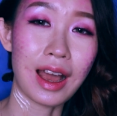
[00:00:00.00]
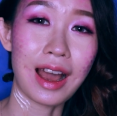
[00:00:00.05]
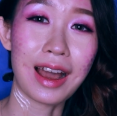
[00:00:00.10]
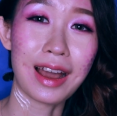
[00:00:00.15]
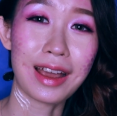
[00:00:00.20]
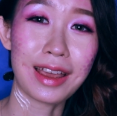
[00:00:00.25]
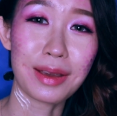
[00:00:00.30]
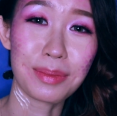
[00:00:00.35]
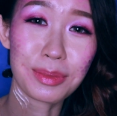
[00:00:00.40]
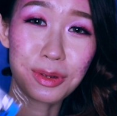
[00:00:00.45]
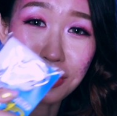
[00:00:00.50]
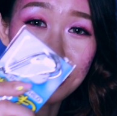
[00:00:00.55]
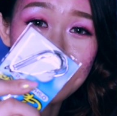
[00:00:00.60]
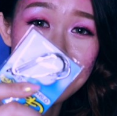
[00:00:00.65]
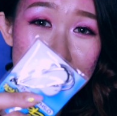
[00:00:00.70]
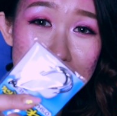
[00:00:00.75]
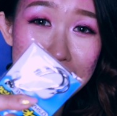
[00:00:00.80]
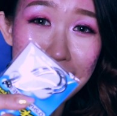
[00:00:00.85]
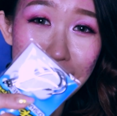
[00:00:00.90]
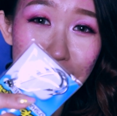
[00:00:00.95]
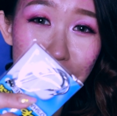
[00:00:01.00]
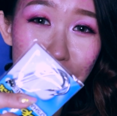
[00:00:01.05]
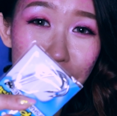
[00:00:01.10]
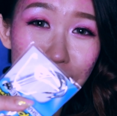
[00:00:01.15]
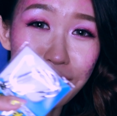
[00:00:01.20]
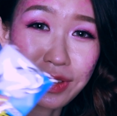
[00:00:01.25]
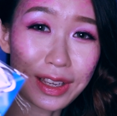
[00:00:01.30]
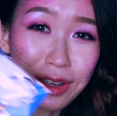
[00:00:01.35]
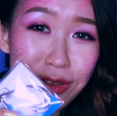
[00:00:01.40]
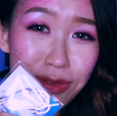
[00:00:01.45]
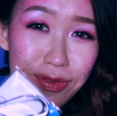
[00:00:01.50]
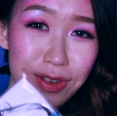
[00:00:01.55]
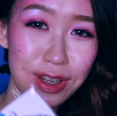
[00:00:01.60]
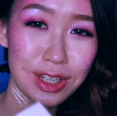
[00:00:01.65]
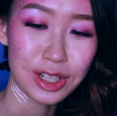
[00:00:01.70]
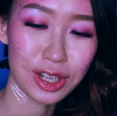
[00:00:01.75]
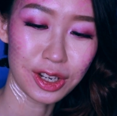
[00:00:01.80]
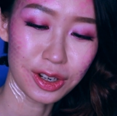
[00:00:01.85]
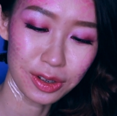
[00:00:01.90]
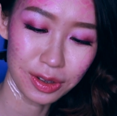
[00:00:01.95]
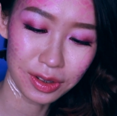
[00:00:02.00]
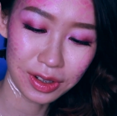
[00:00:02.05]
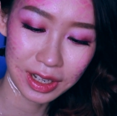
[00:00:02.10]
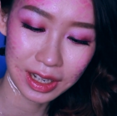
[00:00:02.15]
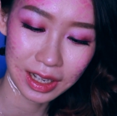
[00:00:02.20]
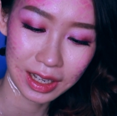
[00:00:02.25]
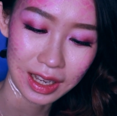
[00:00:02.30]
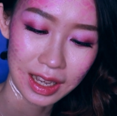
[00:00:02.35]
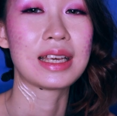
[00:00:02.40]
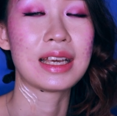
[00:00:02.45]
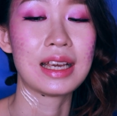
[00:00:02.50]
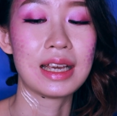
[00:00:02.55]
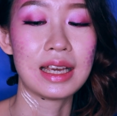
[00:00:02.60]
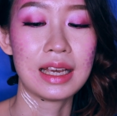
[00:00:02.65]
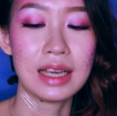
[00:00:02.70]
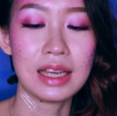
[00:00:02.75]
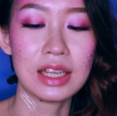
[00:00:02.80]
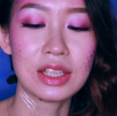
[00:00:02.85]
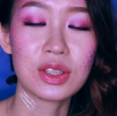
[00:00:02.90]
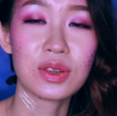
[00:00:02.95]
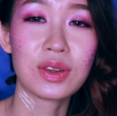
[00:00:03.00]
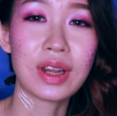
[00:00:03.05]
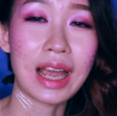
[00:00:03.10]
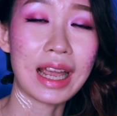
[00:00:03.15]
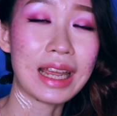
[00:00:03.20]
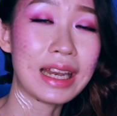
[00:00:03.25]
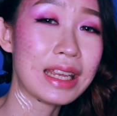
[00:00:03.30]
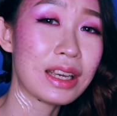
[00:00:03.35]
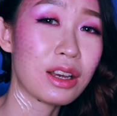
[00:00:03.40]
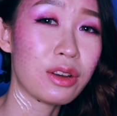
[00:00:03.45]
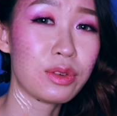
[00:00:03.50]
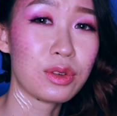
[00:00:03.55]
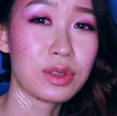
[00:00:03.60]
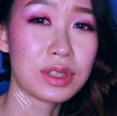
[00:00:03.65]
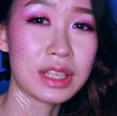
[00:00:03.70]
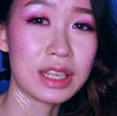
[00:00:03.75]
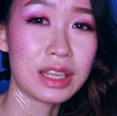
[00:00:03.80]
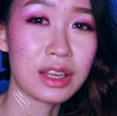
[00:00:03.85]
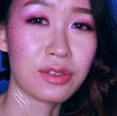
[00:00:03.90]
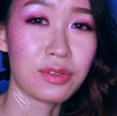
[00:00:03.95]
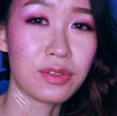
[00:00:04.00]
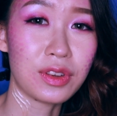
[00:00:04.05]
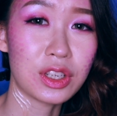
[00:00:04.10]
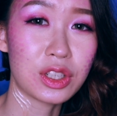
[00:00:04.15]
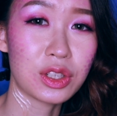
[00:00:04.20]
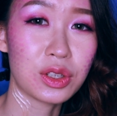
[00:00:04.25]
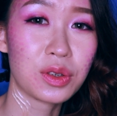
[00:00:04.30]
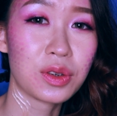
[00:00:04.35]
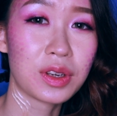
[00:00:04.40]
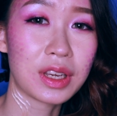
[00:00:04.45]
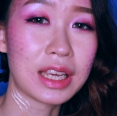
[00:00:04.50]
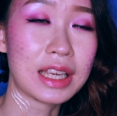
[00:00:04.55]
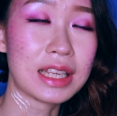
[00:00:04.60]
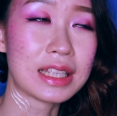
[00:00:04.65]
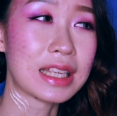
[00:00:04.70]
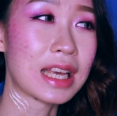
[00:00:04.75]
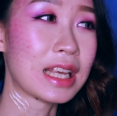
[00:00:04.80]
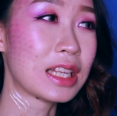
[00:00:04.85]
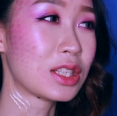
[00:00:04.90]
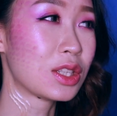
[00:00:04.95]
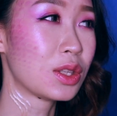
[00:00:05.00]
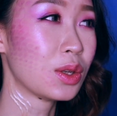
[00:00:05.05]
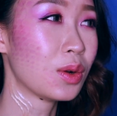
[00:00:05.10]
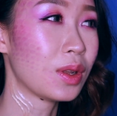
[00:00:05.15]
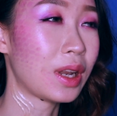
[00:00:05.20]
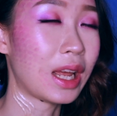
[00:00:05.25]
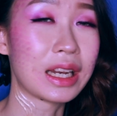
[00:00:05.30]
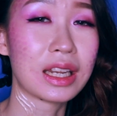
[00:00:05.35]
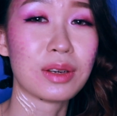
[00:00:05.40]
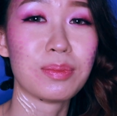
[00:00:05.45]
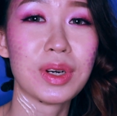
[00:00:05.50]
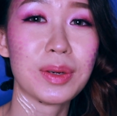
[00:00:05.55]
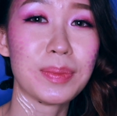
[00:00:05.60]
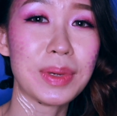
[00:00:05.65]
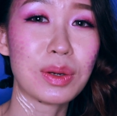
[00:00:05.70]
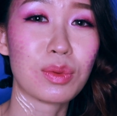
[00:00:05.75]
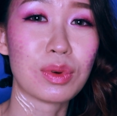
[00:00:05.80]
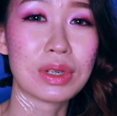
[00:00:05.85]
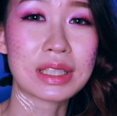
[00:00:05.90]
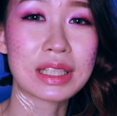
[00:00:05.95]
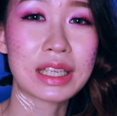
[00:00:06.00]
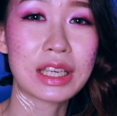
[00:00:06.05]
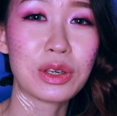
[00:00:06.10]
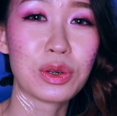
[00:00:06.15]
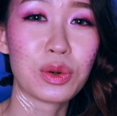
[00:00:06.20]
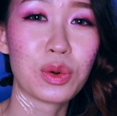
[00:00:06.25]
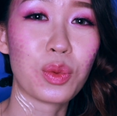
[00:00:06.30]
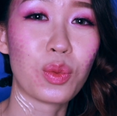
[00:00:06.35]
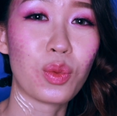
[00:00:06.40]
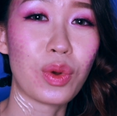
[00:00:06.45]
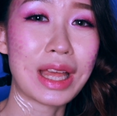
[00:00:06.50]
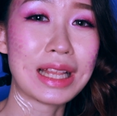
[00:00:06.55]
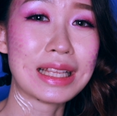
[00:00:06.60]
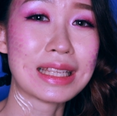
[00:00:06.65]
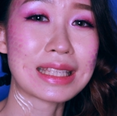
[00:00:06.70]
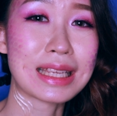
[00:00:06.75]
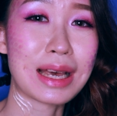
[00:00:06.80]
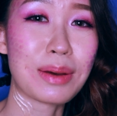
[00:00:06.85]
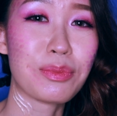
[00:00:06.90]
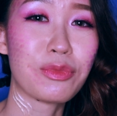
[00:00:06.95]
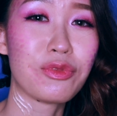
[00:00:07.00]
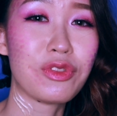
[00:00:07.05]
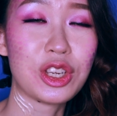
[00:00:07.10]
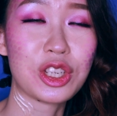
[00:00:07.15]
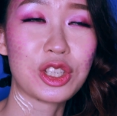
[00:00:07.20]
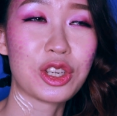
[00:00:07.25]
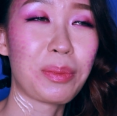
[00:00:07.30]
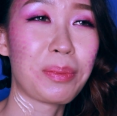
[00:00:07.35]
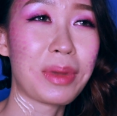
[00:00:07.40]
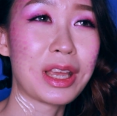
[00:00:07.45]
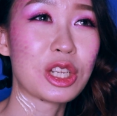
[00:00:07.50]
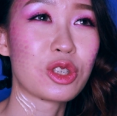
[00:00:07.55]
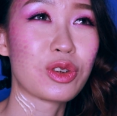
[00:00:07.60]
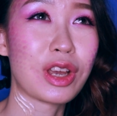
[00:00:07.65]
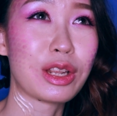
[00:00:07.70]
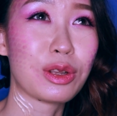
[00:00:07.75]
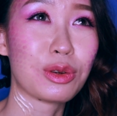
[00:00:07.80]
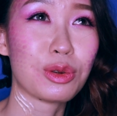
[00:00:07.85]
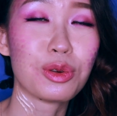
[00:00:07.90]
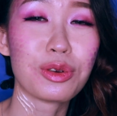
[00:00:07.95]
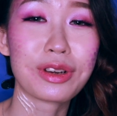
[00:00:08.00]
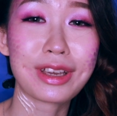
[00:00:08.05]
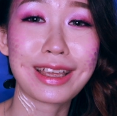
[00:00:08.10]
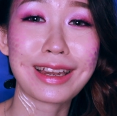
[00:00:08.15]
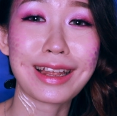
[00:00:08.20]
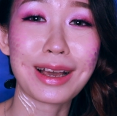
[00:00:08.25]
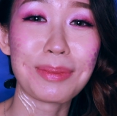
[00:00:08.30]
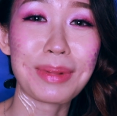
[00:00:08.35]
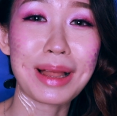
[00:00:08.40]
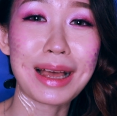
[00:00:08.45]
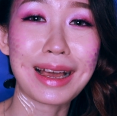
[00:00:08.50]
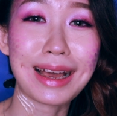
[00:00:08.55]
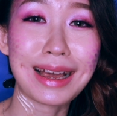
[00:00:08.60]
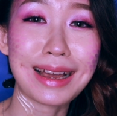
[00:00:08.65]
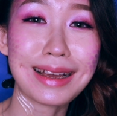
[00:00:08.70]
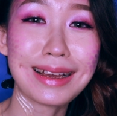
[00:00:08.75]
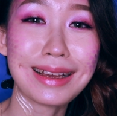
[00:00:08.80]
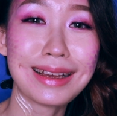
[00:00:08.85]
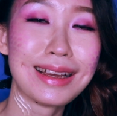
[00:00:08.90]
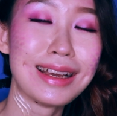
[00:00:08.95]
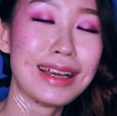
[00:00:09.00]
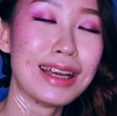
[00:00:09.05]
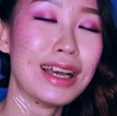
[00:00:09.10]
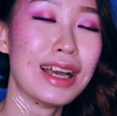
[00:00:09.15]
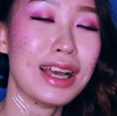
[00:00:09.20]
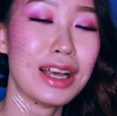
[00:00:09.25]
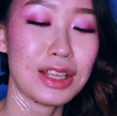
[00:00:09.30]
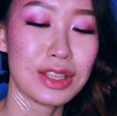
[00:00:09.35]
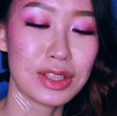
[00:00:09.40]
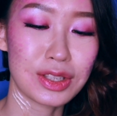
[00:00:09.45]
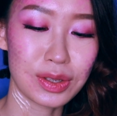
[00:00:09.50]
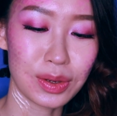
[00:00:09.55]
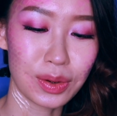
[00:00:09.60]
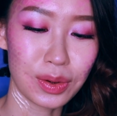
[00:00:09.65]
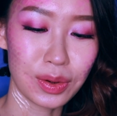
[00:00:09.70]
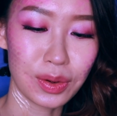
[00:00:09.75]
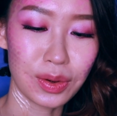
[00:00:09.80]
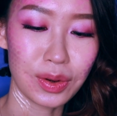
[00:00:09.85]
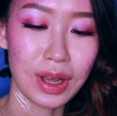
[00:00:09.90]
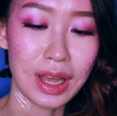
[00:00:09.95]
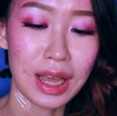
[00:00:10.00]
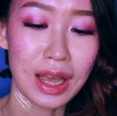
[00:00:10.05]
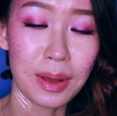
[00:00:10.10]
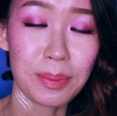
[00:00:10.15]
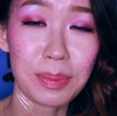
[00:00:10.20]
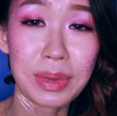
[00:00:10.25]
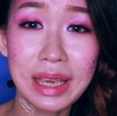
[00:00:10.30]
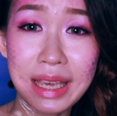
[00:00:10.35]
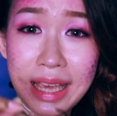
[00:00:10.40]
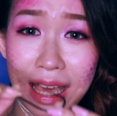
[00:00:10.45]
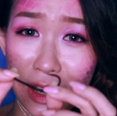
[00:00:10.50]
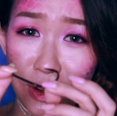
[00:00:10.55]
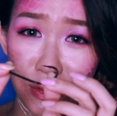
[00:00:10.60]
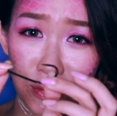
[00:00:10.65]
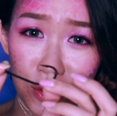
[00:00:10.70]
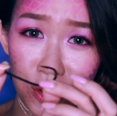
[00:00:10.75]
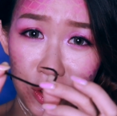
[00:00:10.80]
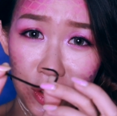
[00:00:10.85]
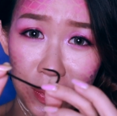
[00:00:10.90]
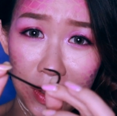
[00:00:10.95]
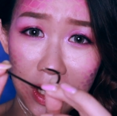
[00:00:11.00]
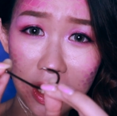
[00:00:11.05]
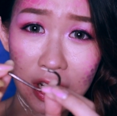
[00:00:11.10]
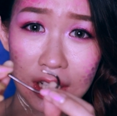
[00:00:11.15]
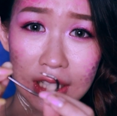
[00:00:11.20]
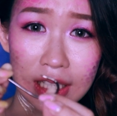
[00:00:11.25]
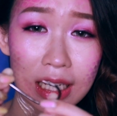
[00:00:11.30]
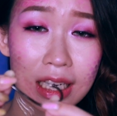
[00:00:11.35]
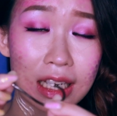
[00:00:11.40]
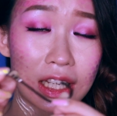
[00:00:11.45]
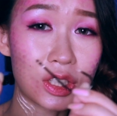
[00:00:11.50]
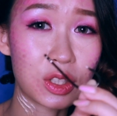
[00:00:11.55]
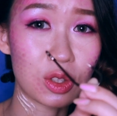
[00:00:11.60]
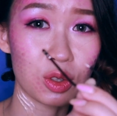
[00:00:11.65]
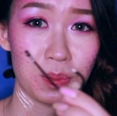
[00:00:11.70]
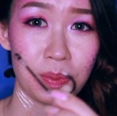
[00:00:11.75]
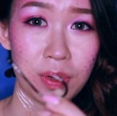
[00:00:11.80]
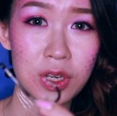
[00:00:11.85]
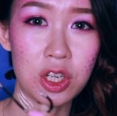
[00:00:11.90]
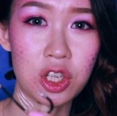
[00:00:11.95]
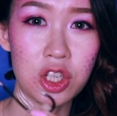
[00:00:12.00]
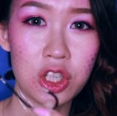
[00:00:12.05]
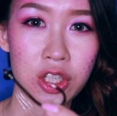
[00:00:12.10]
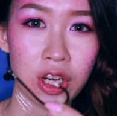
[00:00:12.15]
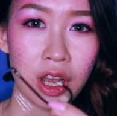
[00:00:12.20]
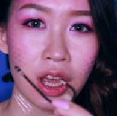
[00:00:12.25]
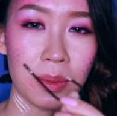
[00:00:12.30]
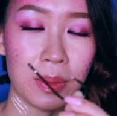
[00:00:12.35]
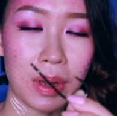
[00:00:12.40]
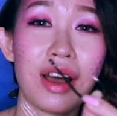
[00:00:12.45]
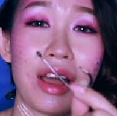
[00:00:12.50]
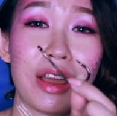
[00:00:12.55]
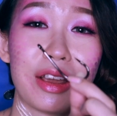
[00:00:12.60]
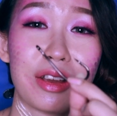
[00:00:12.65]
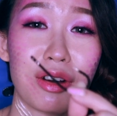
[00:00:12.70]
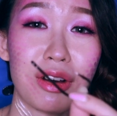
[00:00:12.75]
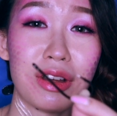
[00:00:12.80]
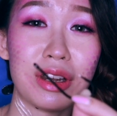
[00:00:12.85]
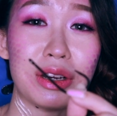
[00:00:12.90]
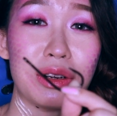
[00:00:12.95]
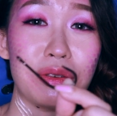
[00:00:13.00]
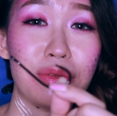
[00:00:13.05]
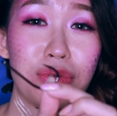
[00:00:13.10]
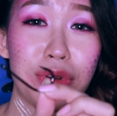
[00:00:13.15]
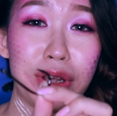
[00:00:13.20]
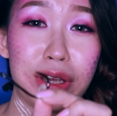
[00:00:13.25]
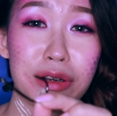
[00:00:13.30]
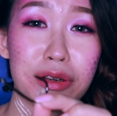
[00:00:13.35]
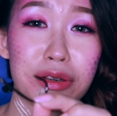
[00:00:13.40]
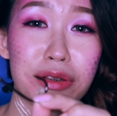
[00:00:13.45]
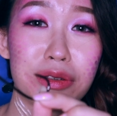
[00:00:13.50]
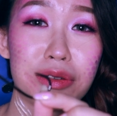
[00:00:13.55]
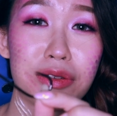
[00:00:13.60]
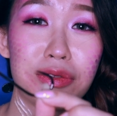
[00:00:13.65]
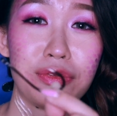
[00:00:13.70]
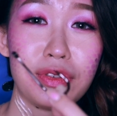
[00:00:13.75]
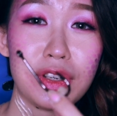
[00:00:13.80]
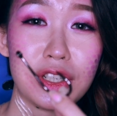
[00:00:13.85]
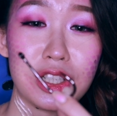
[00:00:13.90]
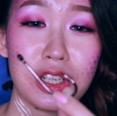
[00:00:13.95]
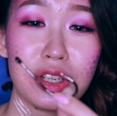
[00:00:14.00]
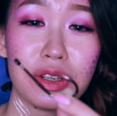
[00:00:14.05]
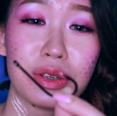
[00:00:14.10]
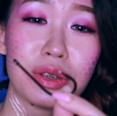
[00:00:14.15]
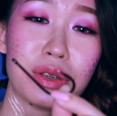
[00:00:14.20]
I am going to start with the fish hook. So the idea of using a fish hook is as though like the mermaid was killed when some fishermen try to hook it up lah. So be careful because it is super sharp. I got a real fishing